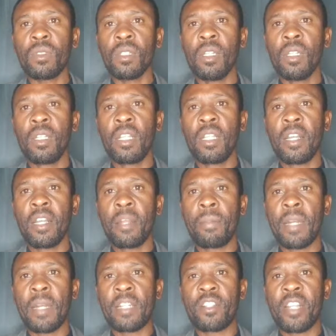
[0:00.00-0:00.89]

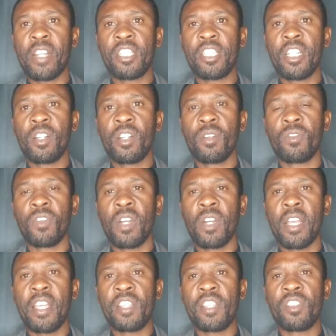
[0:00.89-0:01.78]
repatriation of
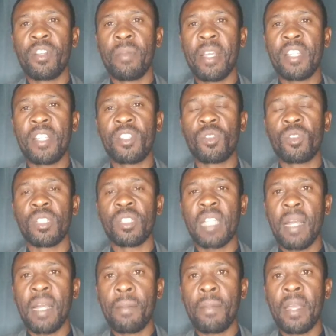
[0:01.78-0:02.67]
his remains to
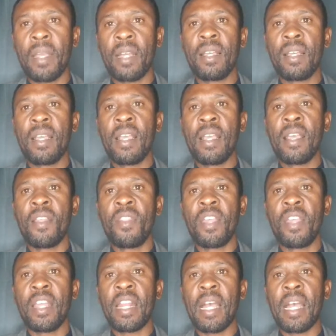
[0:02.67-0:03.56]
Zambia.
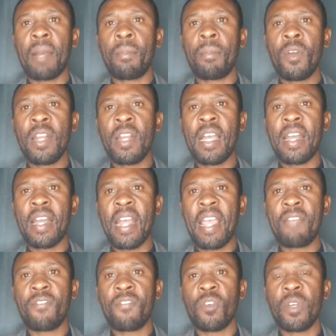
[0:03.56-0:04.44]
Then upon
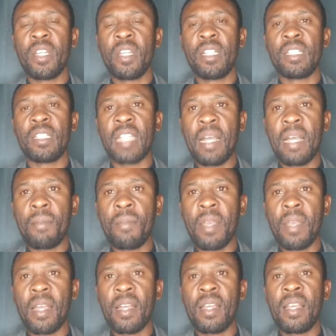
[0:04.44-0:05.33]
arrival in
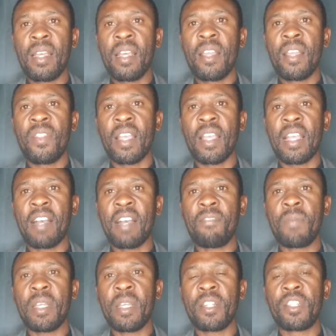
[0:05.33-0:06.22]
Zambia, the
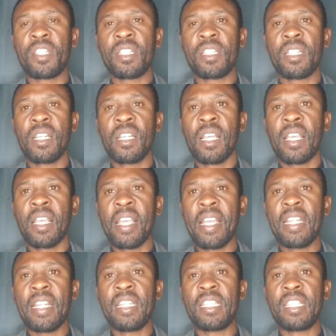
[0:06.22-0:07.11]
government
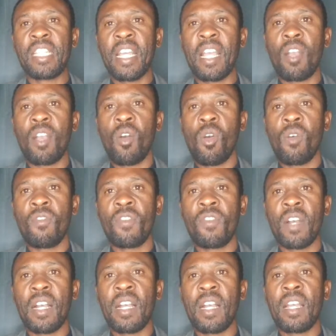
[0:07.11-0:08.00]
can take
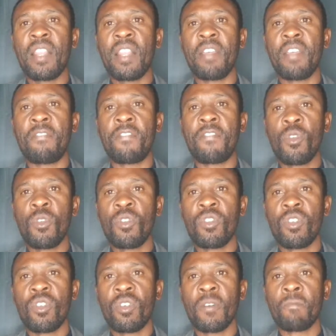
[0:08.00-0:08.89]
over the
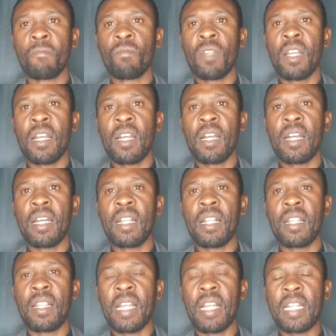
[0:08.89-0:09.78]
funeral.
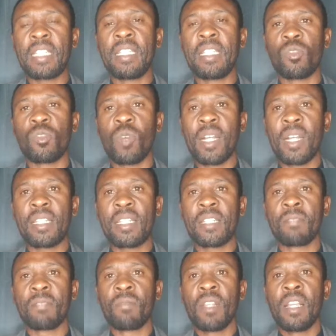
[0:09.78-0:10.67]
That is what
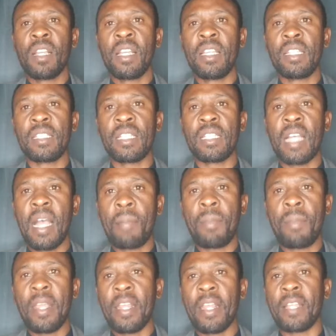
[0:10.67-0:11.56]
is
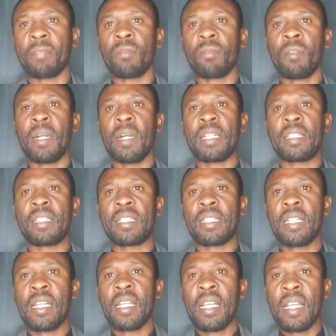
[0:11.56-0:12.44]
happening. But
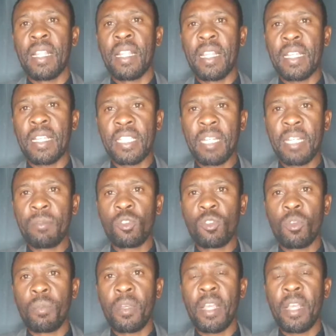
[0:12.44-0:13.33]
there seems
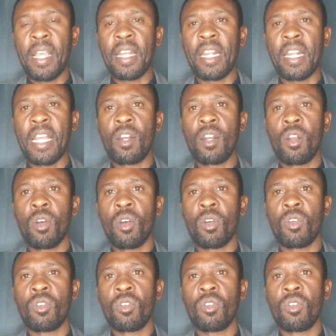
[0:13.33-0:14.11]
to be a deadlock